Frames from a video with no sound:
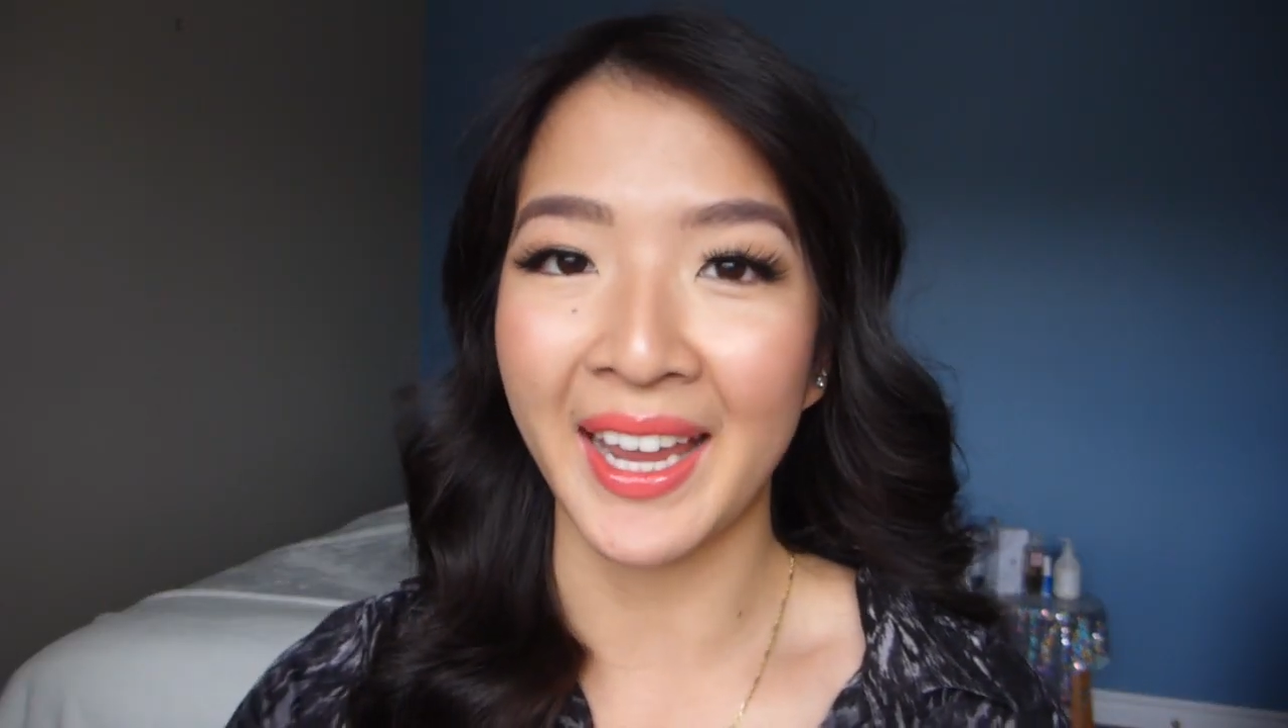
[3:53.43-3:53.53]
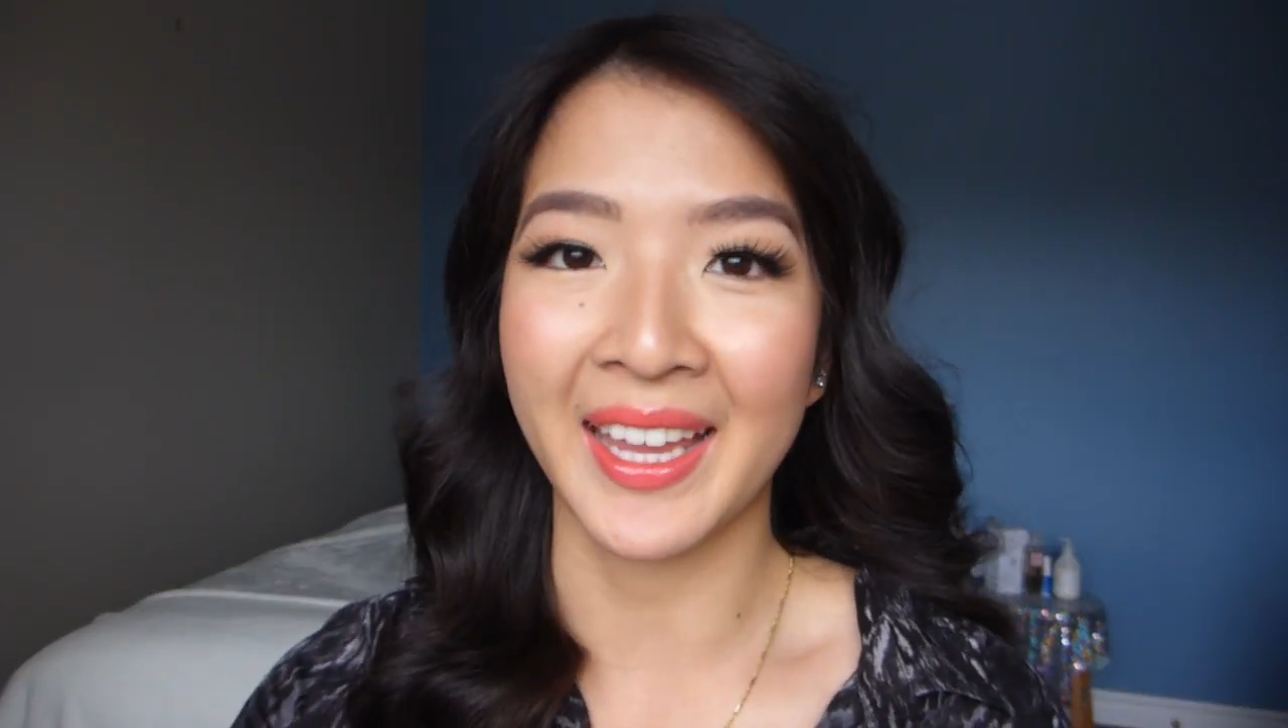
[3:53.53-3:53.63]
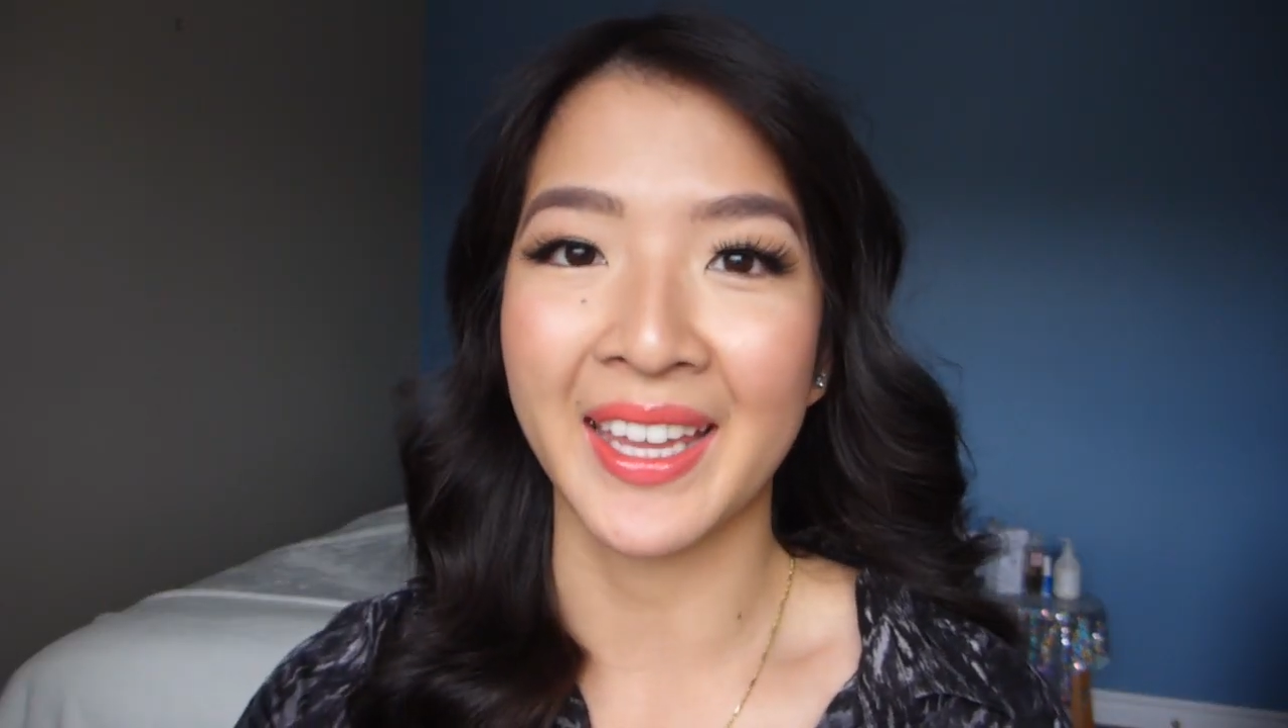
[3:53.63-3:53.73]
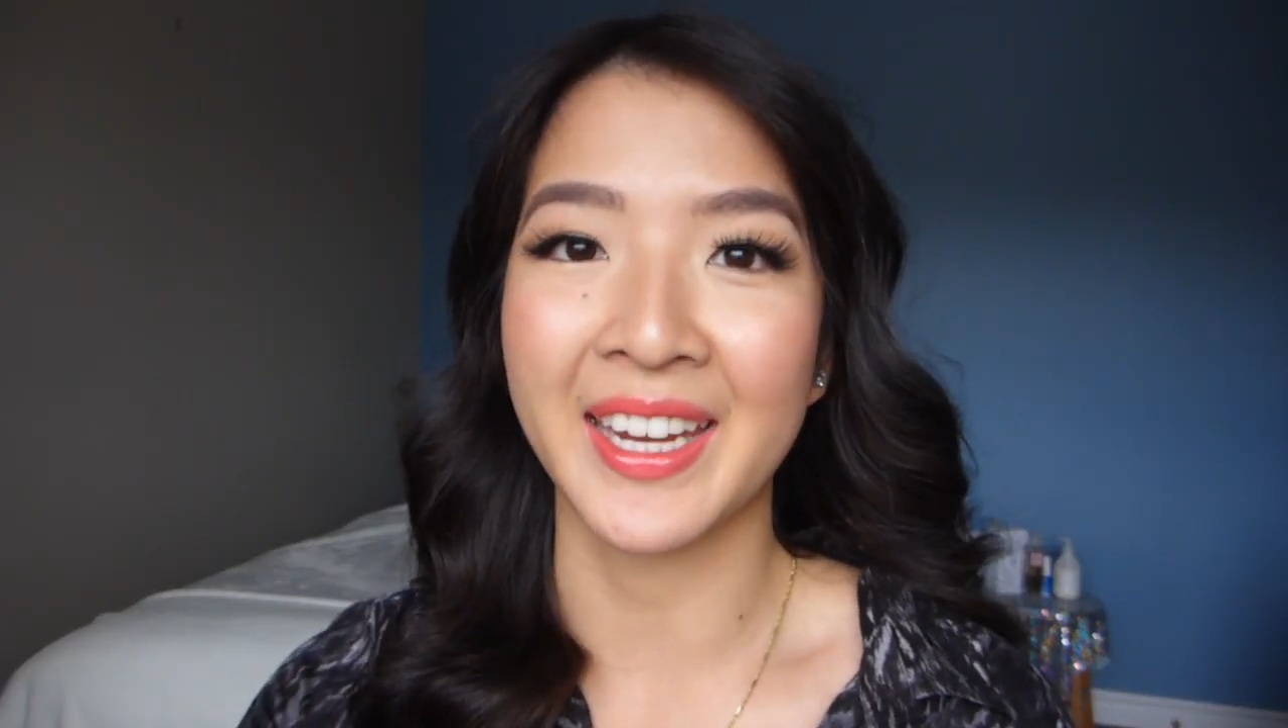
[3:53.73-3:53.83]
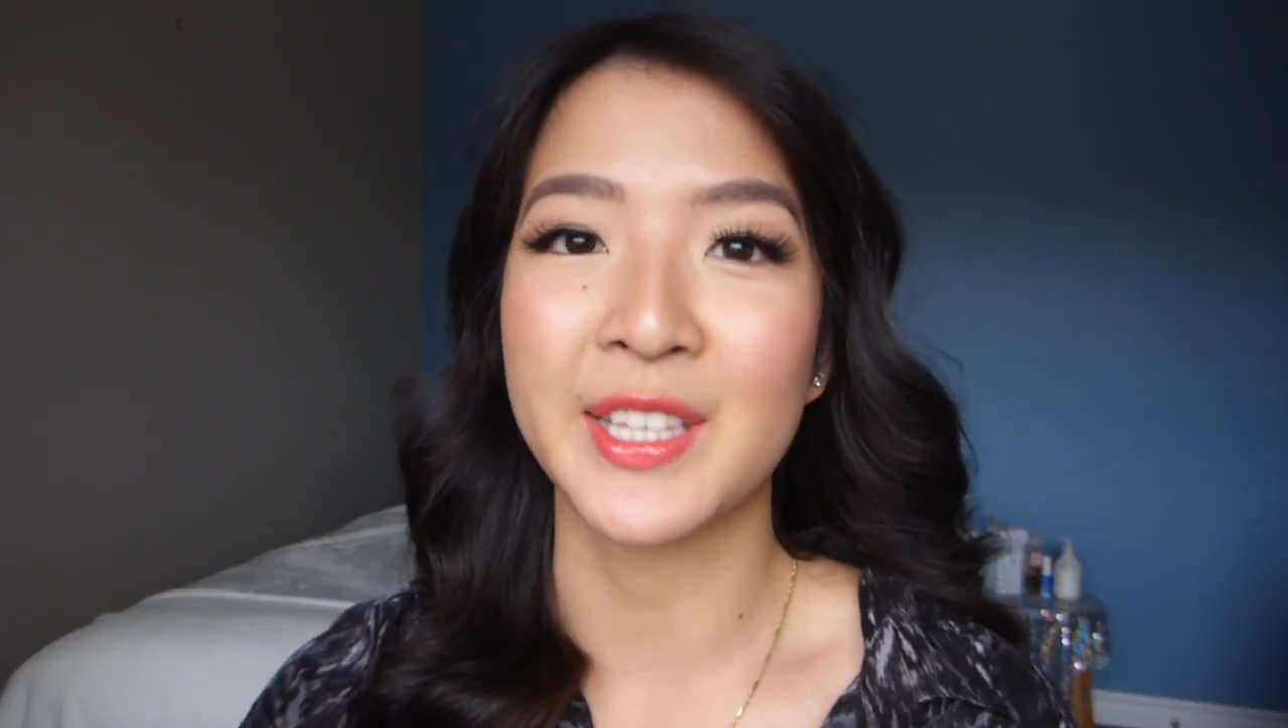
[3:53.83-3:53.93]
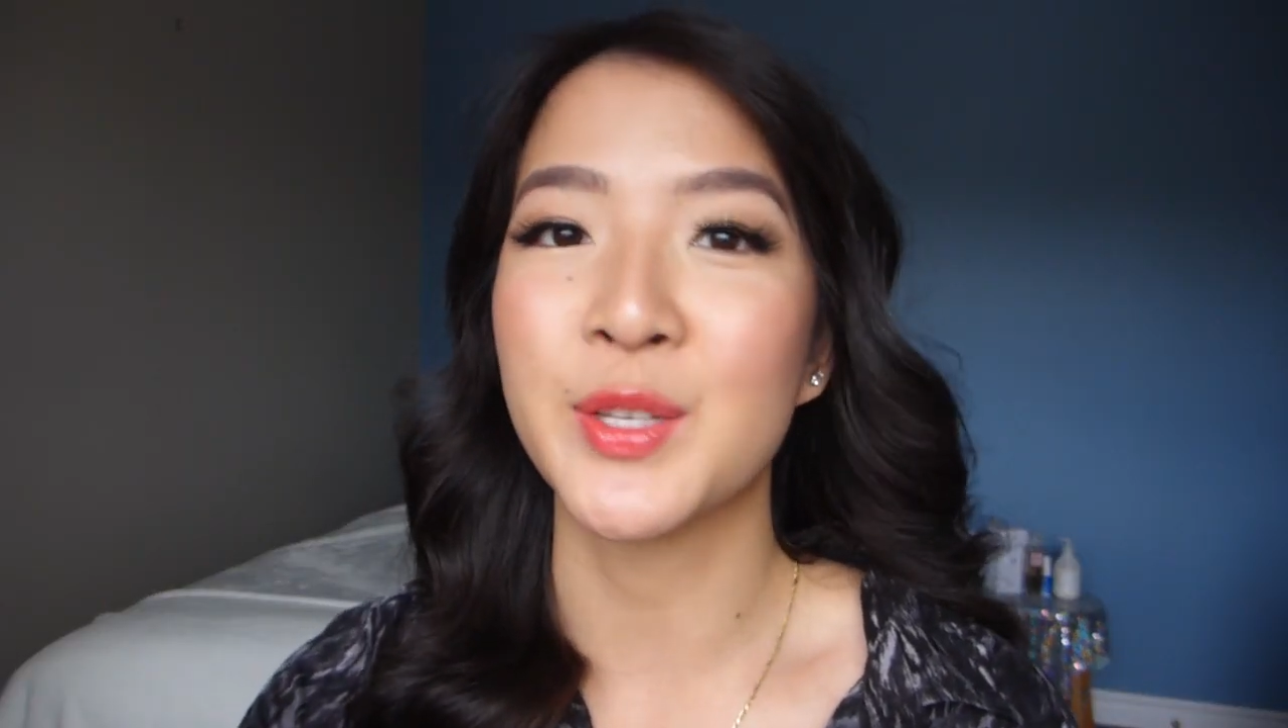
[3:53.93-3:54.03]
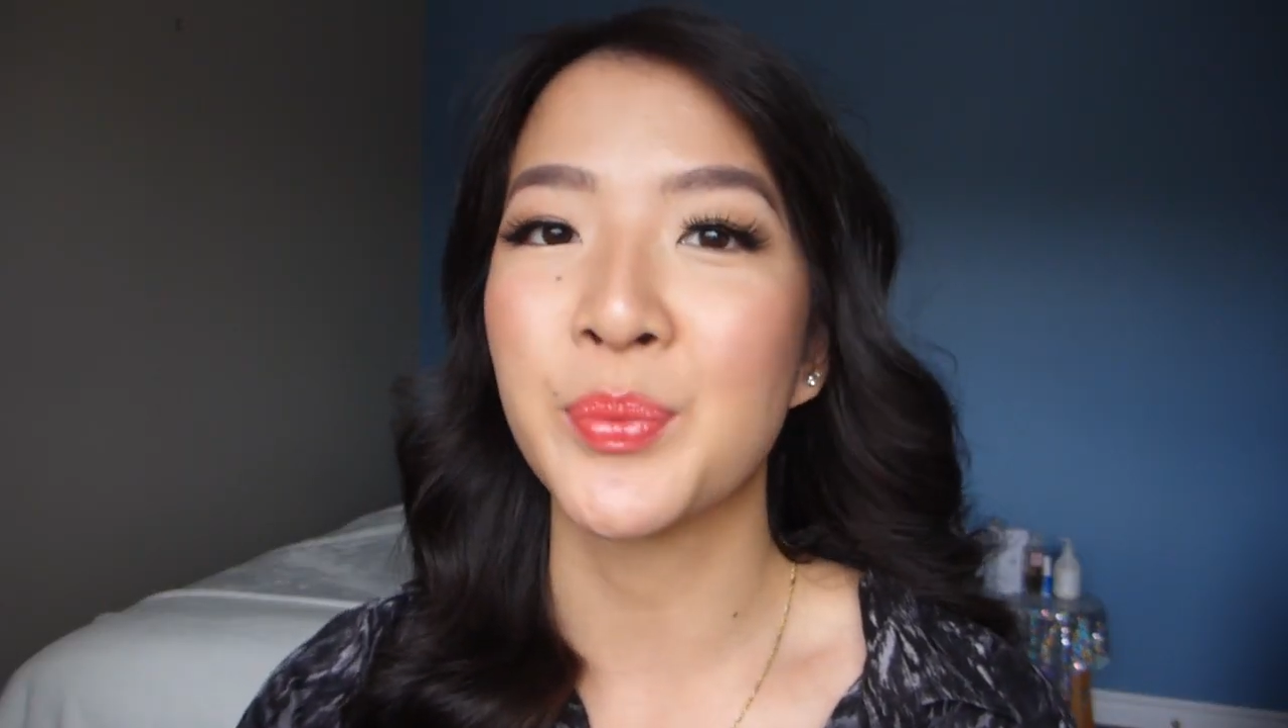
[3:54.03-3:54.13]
and it's a